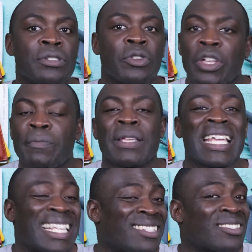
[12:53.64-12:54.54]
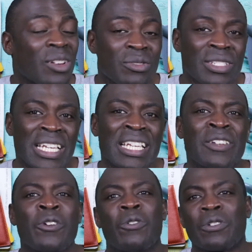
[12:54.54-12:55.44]
could be insulting
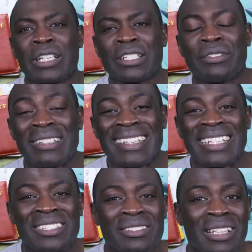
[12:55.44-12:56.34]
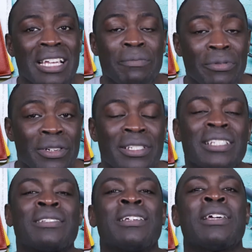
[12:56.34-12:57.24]
or get you sent to like
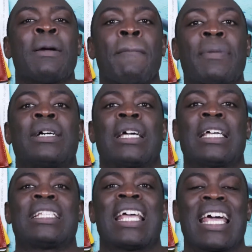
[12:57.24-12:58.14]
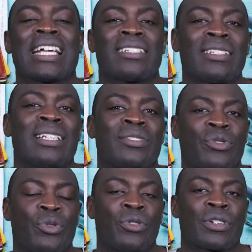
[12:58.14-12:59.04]
prison. But an excellent
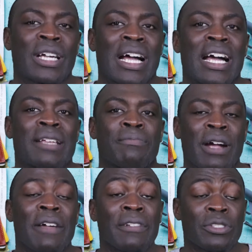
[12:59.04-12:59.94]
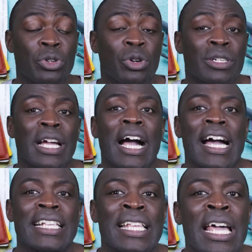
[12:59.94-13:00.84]
tour guide, private tour
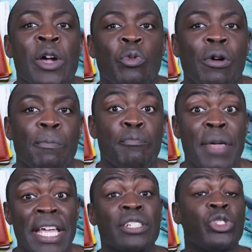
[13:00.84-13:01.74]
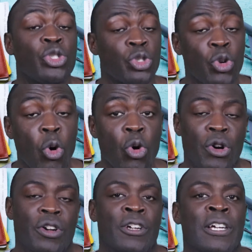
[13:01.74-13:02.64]
guide, will make
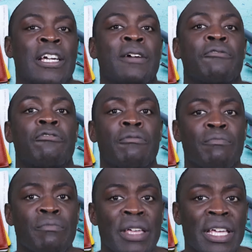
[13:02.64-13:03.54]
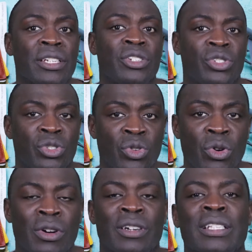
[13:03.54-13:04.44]
sure
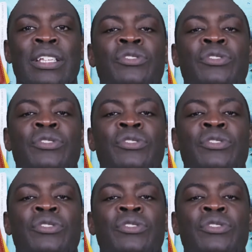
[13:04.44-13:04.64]
that